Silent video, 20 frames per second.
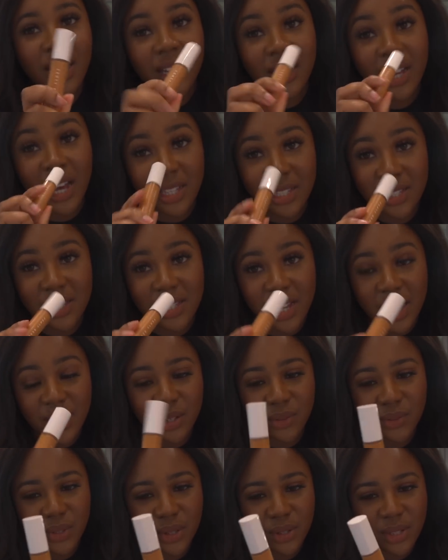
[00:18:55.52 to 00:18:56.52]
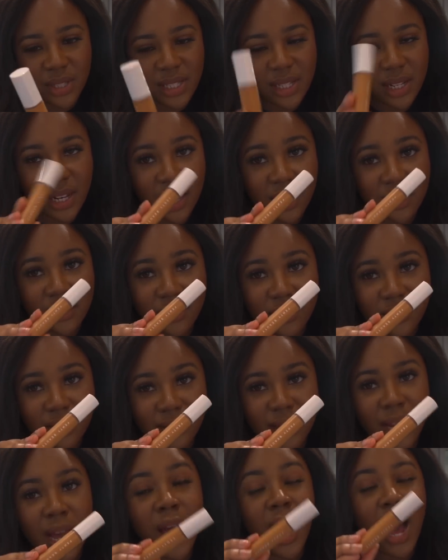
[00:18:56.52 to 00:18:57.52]
Guys, this is the size of the concealer.
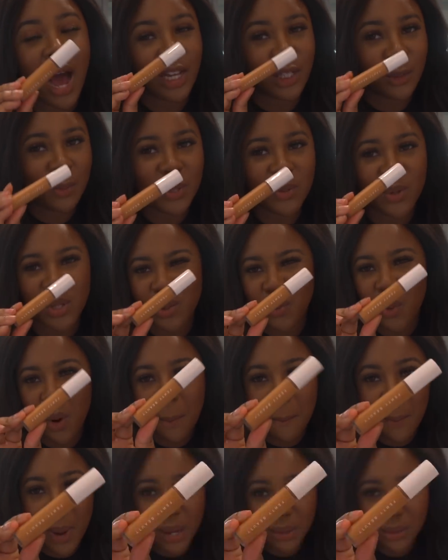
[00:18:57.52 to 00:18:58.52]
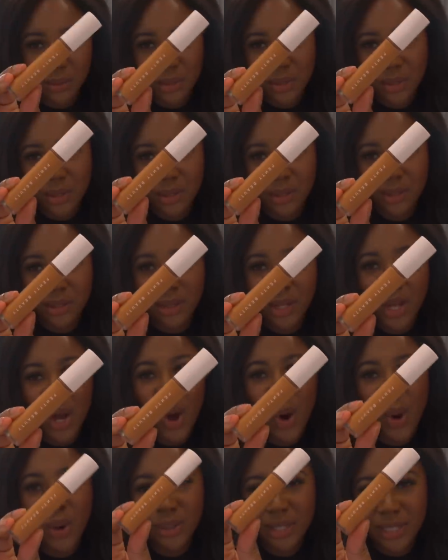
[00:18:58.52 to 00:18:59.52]
I spent 21 pounds
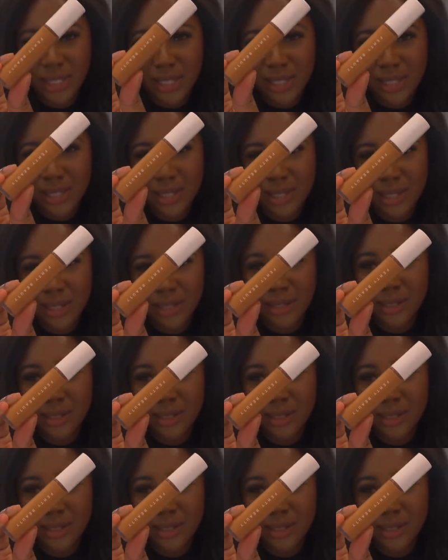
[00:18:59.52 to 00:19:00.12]
on this.